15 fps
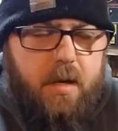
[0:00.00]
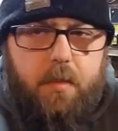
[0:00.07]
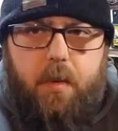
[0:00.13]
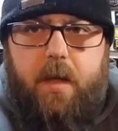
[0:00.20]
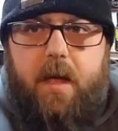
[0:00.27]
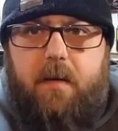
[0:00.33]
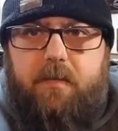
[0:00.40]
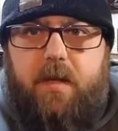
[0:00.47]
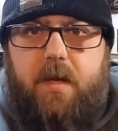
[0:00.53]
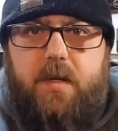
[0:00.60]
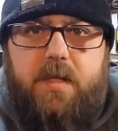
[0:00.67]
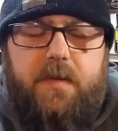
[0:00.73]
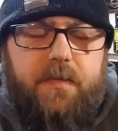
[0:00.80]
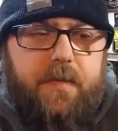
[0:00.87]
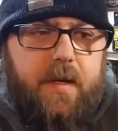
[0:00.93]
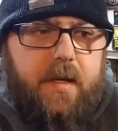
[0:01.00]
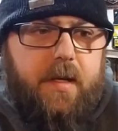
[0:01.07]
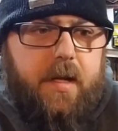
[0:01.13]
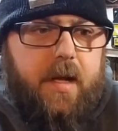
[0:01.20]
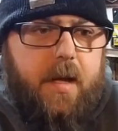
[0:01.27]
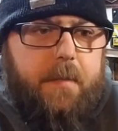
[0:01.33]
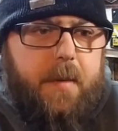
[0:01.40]
We'll have those
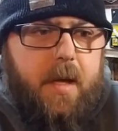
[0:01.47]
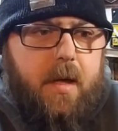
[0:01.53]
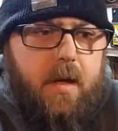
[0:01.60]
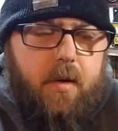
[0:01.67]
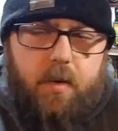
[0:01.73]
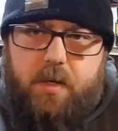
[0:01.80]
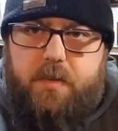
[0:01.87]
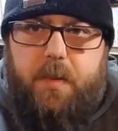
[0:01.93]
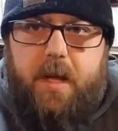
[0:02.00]
filled up. Of course,